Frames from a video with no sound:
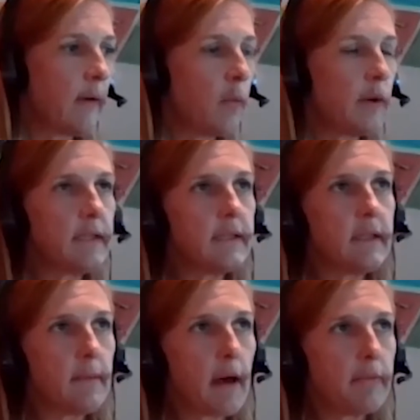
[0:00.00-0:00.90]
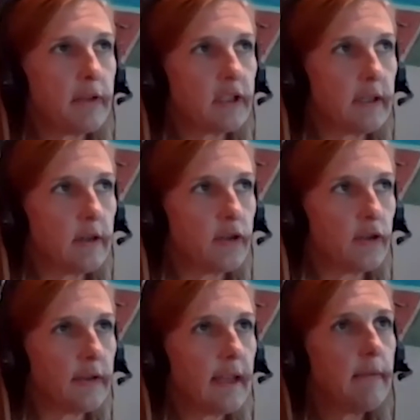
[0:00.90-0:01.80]
what is in the published
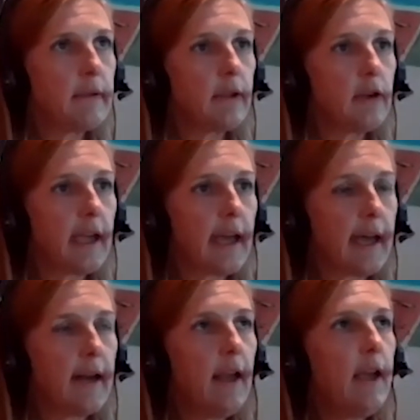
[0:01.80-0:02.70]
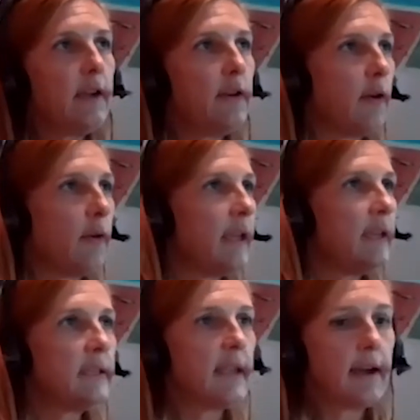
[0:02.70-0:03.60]
literature. They would look at, you know,
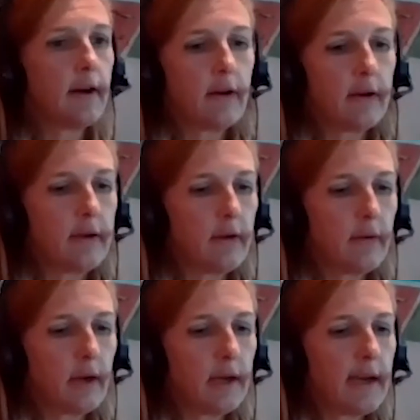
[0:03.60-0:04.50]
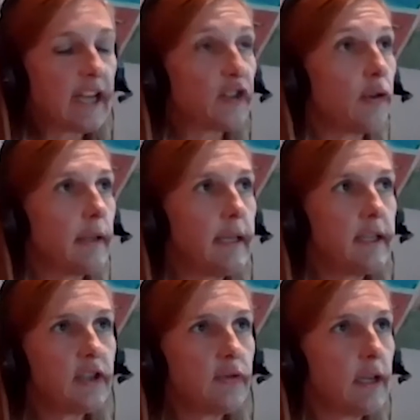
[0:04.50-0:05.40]
is there, you know, a natural
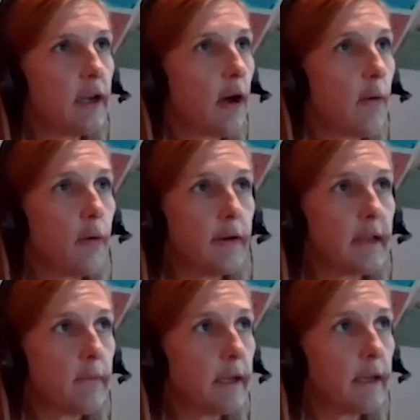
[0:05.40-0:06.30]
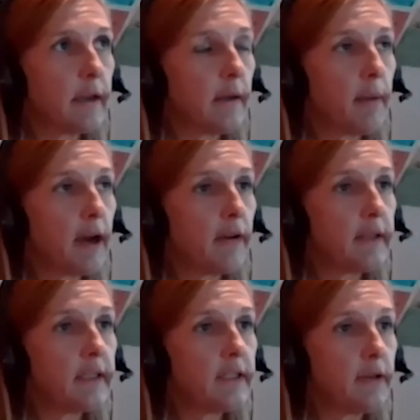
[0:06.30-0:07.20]
history cohort that we can compare
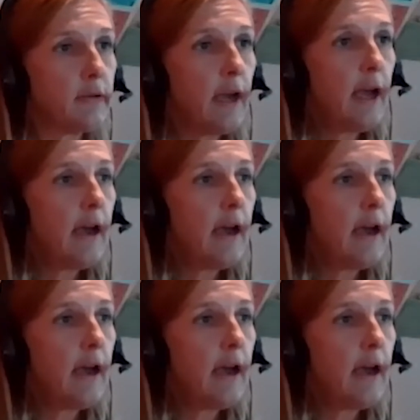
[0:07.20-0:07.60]
this to?